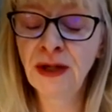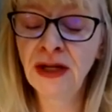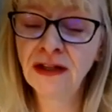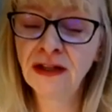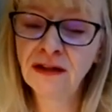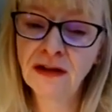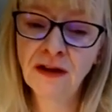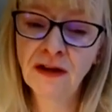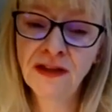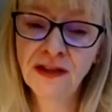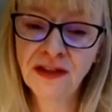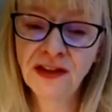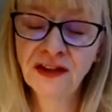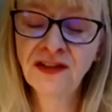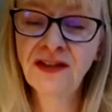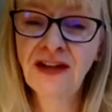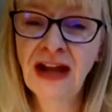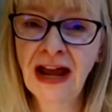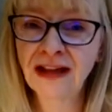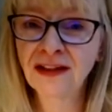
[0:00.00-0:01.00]
But, you know, the
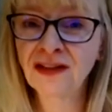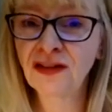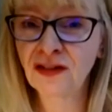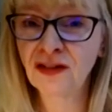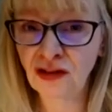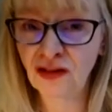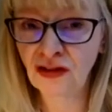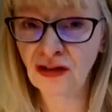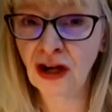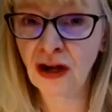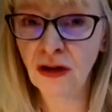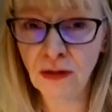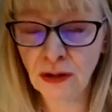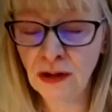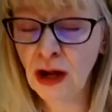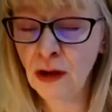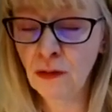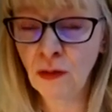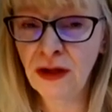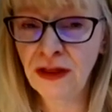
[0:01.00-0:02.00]
stats
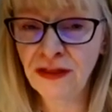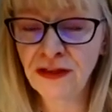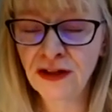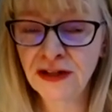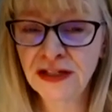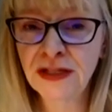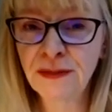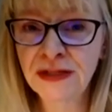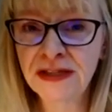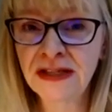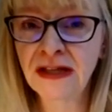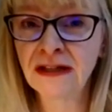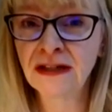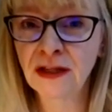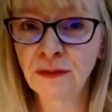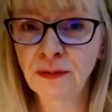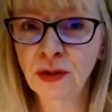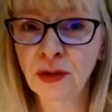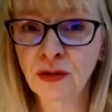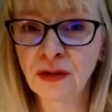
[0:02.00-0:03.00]
show, and we're 30%
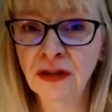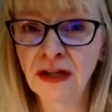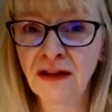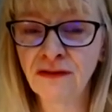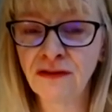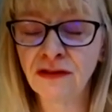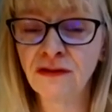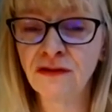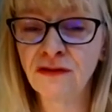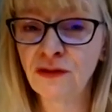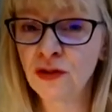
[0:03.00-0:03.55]
at board level,